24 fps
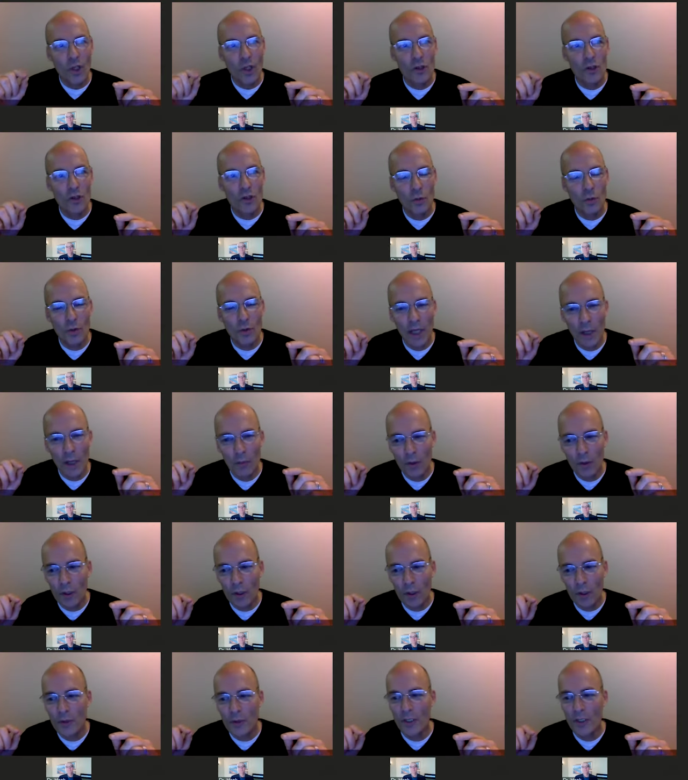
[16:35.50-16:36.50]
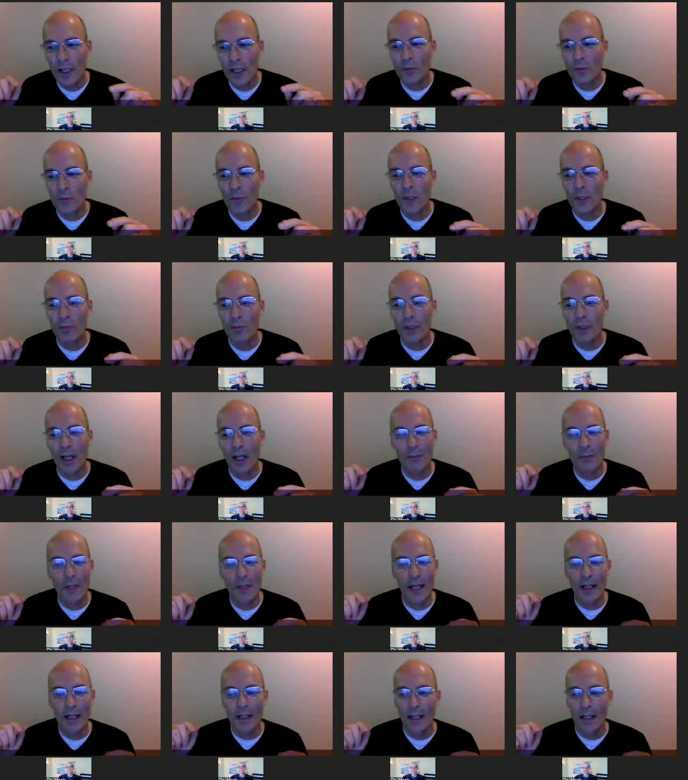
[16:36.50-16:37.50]
so when I work with salespeople, I'm
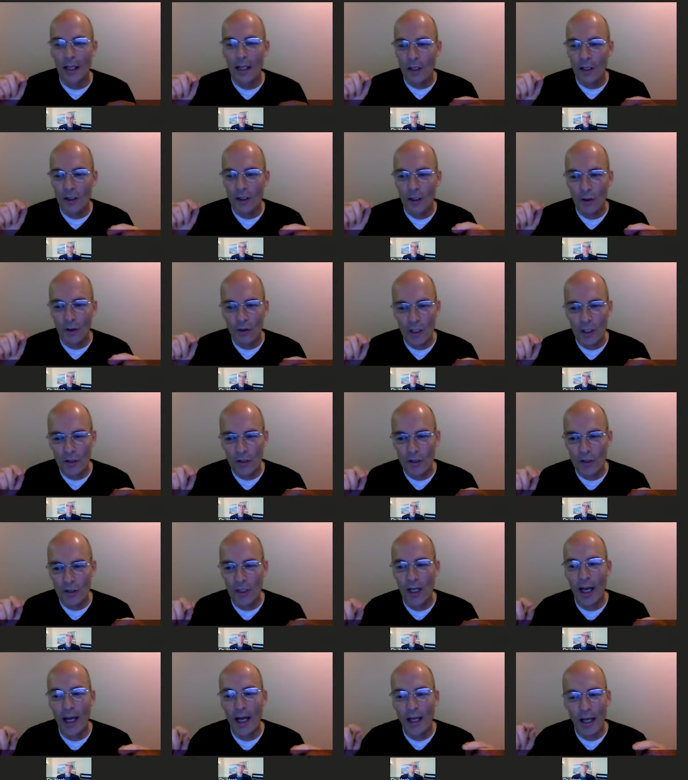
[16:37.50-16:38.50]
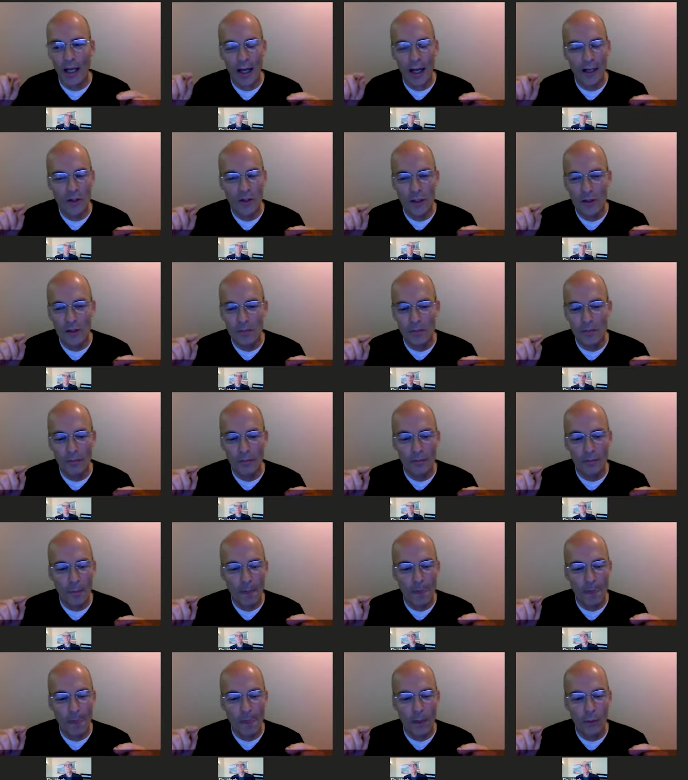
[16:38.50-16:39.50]
like, you know, listen, I, I just,
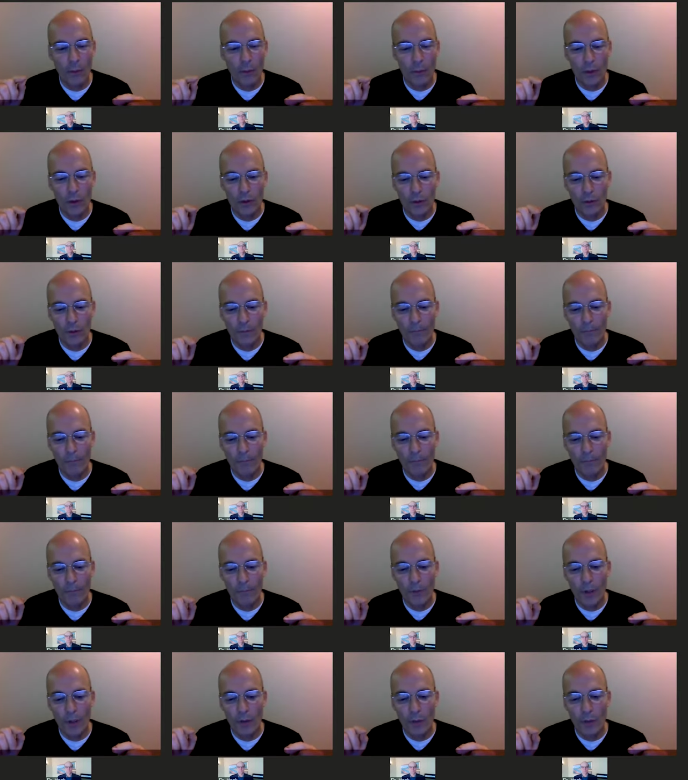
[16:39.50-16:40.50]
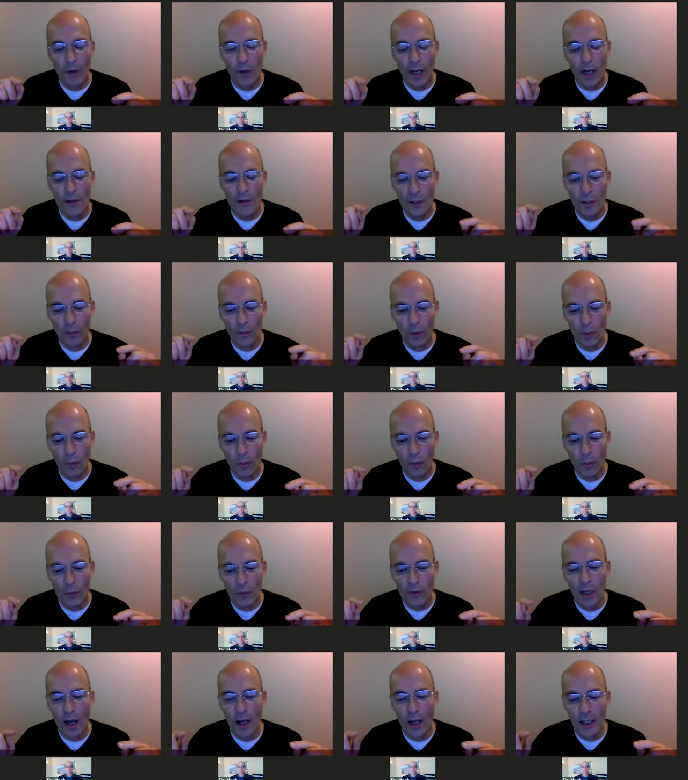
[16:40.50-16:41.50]
when, I said, what we're
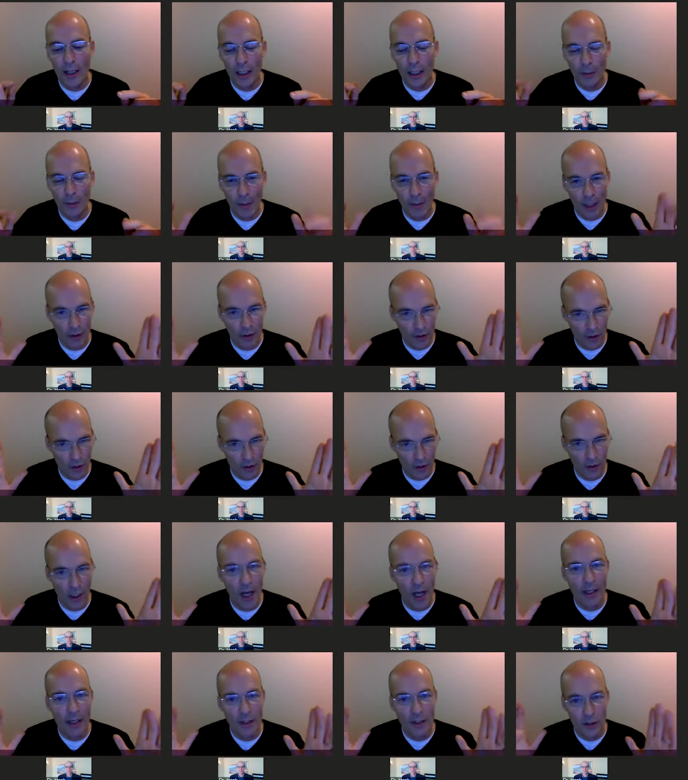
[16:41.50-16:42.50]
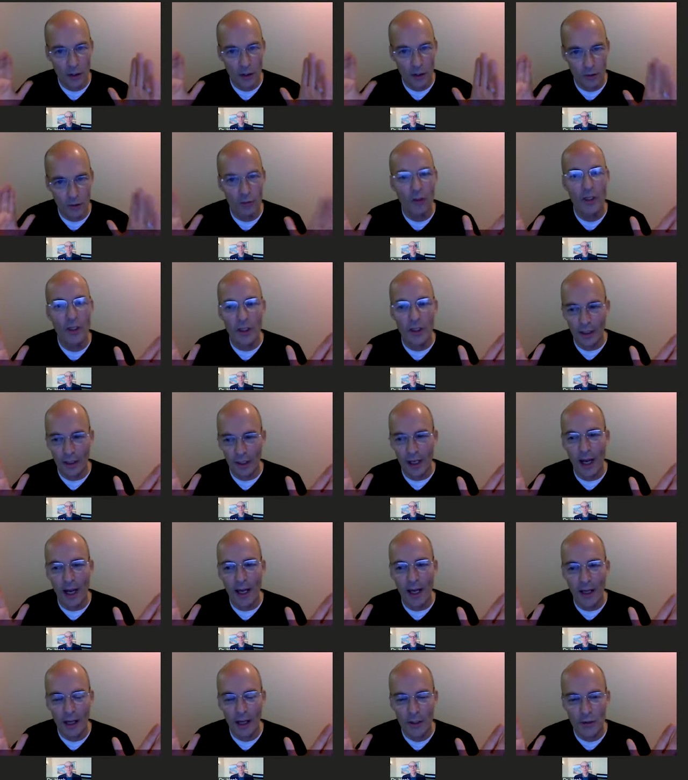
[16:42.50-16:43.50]
talking about is a lot. I said, you look in the
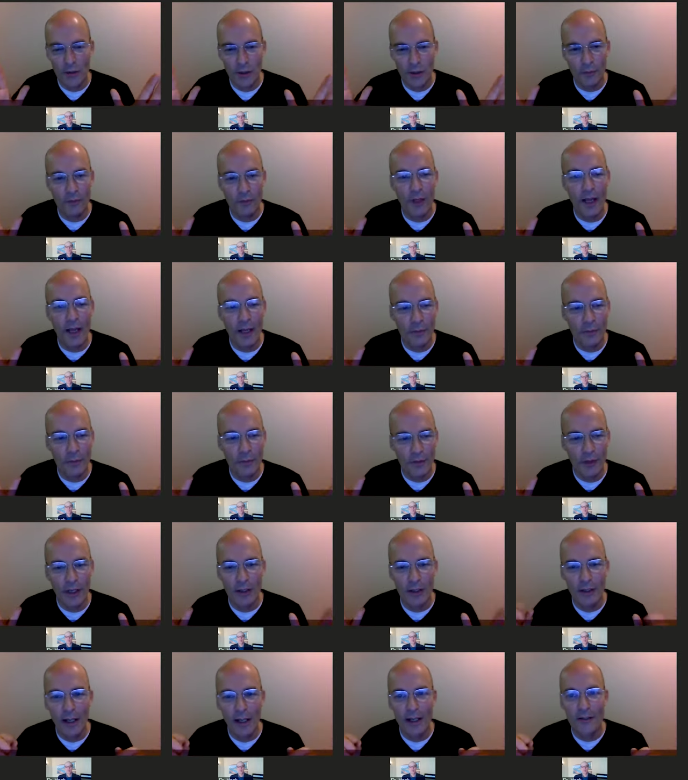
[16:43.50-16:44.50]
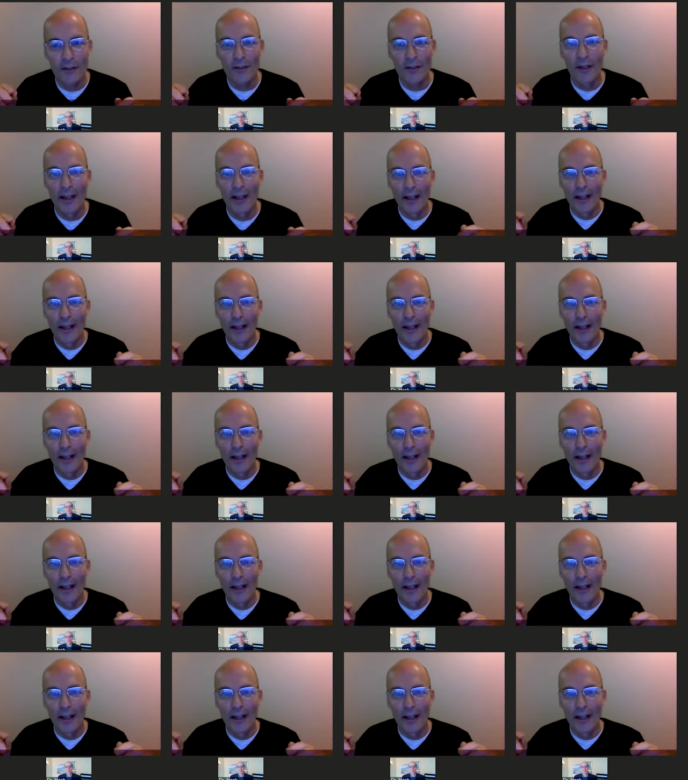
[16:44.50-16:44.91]
cockpit. I used to fly for the airlines.